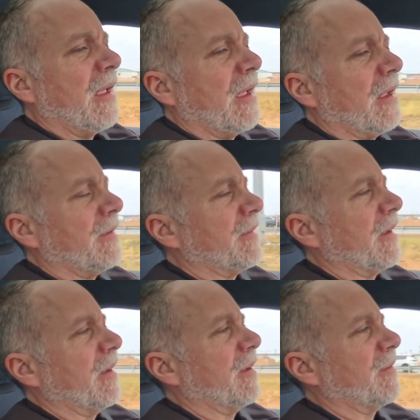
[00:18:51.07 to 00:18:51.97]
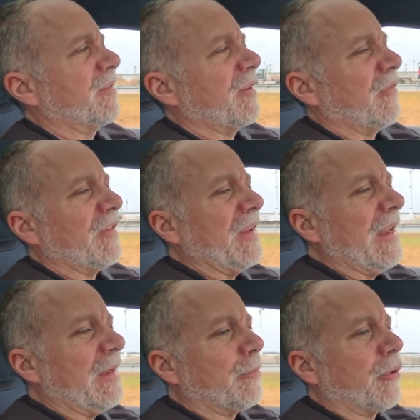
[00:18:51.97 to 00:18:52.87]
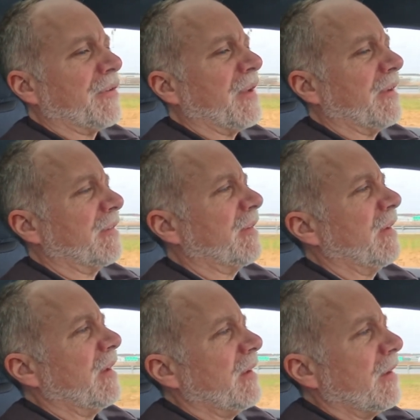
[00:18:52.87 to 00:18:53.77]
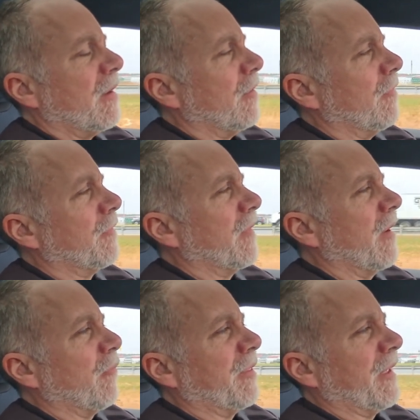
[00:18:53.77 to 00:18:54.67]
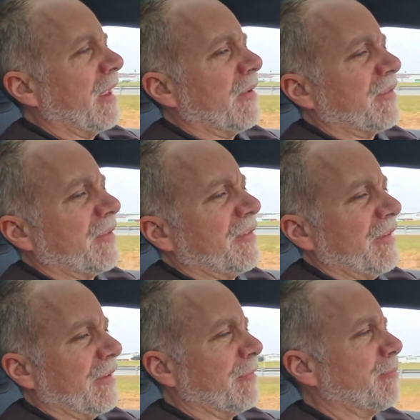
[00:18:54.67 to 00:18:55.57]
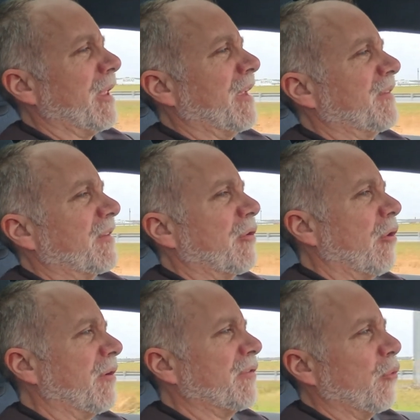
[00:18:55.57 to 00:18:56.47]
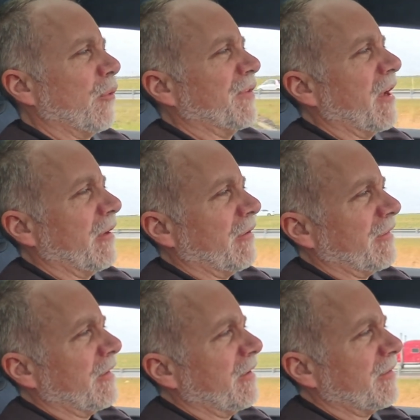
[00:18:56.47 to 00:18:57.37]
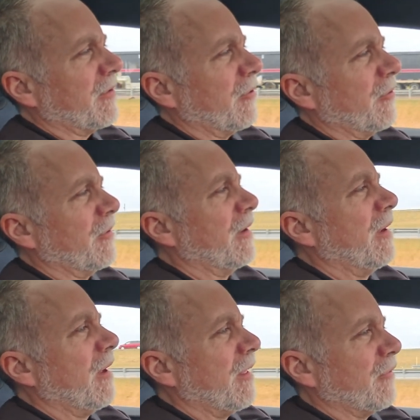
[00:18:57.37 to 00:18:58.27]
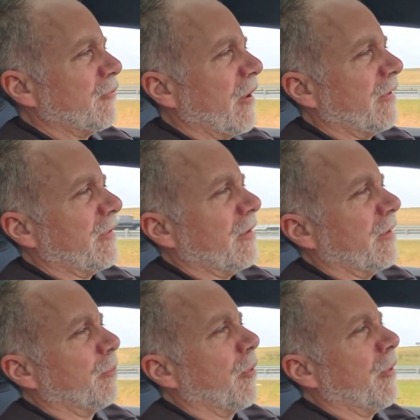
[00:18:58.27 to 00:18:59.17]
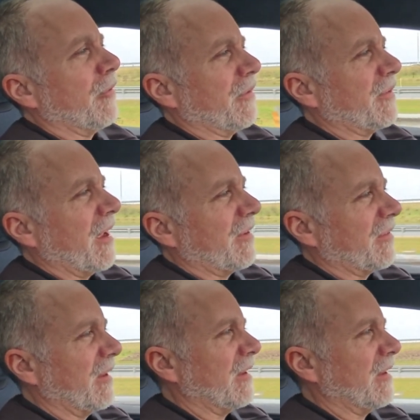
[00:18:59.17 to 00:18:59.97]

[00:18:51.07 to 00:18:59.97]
and 17% of everything else, steel and plastics, are also recycled. So they're trying to promote this as a